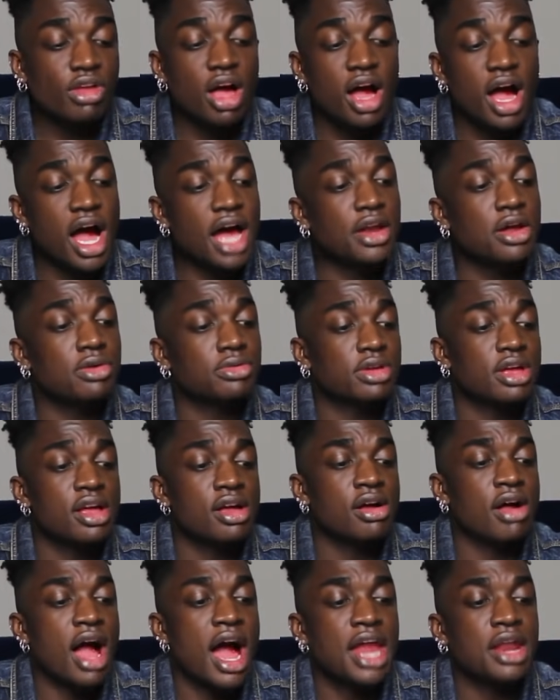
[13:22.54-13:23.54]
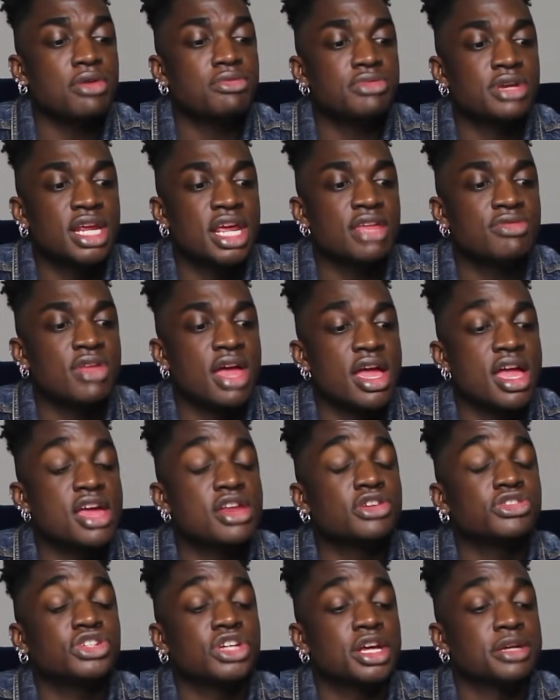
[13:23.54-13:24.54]
I don't care. I don't need that
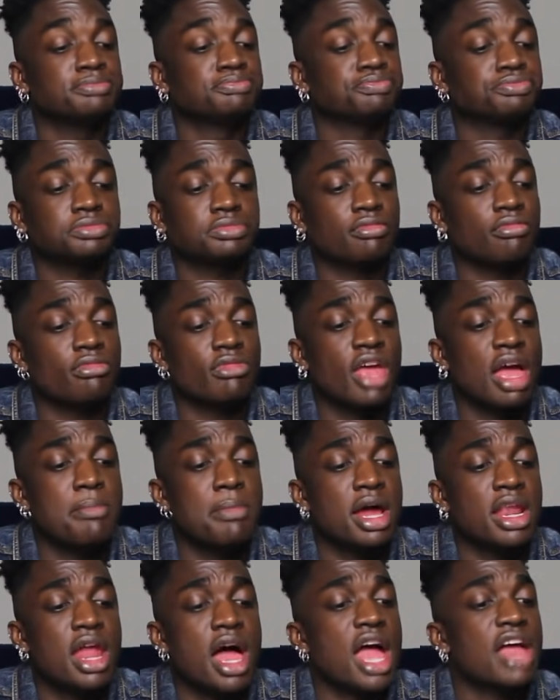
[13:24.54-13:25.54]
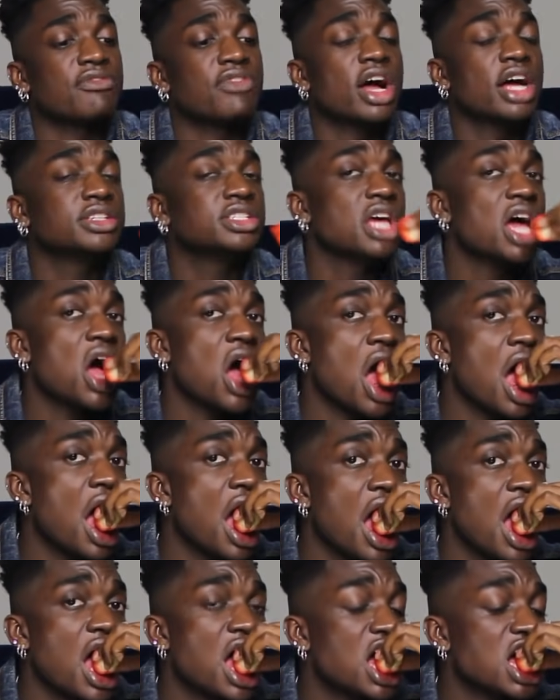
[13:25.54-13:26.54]
energy in my life. I
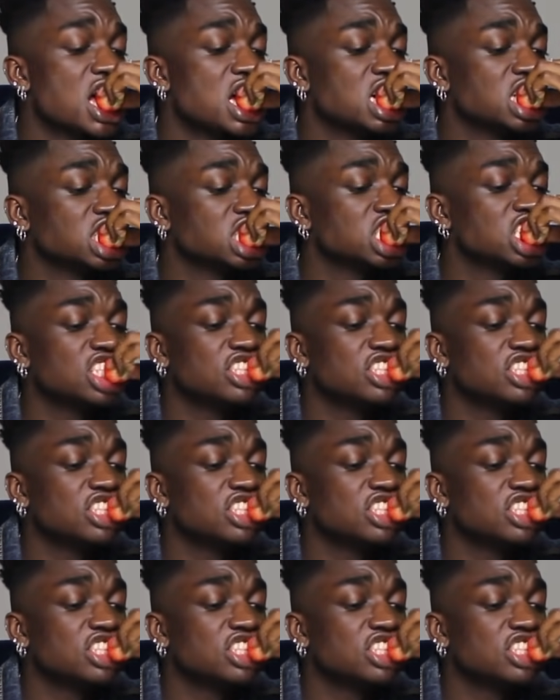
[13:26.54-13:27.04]
don't.